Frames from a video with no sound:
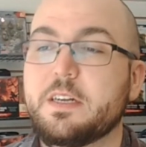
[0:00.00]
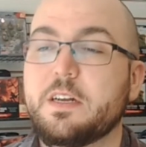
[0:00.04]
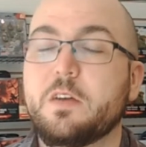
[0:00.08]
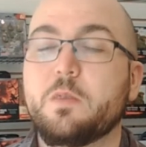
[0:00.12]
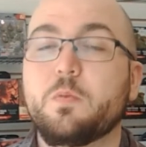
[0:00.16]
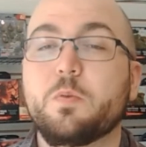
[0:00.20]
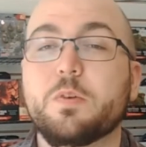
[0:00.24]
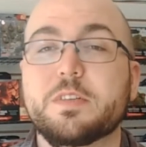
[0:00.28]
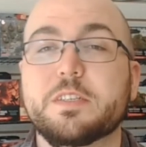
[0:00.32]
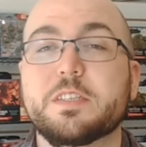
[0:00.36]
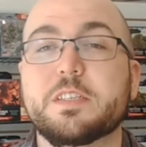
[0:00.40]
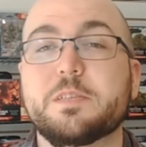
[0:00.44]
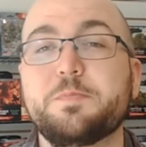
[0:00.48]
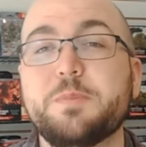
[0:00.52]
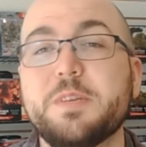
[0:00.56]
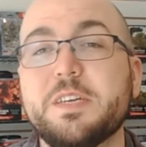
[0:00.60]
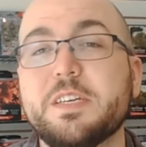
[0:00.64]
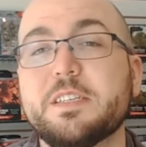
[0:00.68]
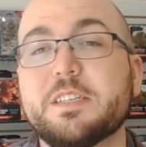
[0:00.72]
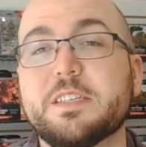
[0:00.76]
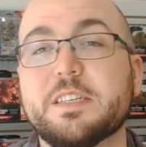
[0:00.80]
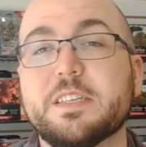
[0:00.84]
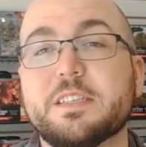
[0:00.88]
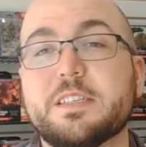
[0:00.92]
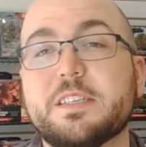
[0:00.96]
What this
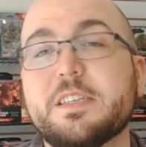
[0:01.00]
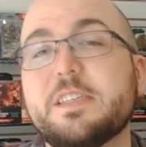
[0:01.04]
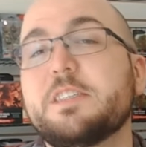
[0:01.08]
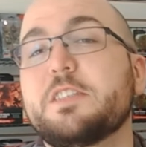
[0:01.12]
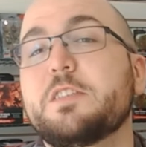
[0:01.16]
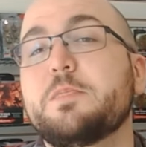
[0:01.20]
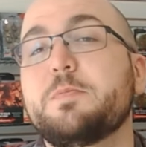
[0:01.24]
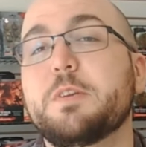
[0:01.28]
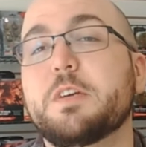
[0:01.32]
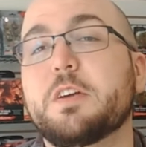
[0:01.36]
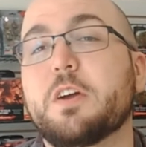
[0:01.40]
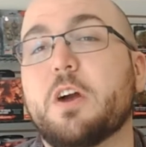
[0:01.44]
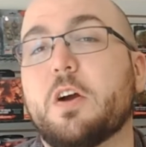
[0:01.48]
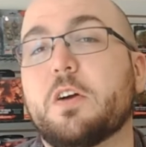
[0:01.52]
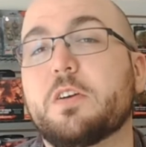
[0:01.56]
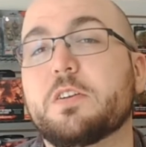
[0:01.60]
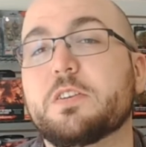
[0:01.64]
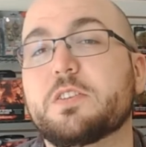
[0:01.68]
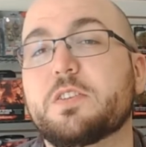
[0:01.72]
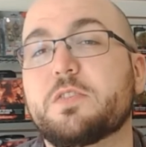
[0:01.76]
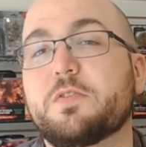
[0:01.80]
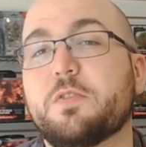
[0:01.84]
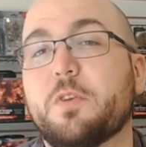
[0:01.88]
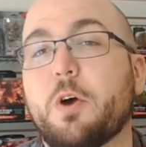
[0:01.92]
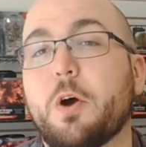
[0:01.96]
means is these could be
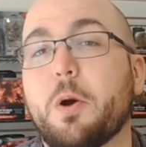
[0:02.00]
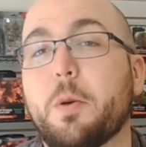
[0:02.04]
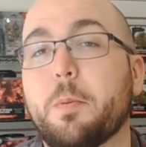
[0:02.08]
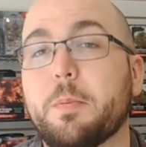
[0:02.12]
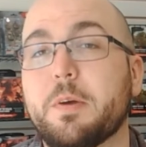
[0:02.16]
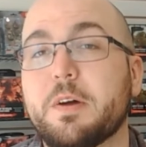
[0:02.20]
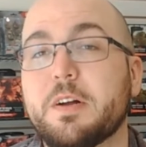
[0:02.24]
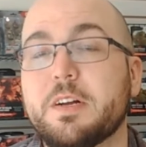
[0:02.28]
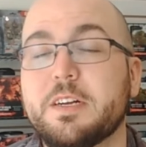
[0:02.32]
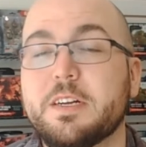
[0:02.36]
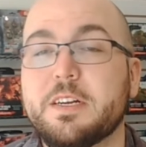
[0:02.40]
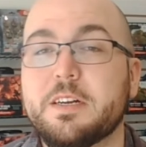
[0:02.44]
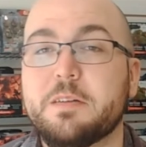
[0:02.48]
cards from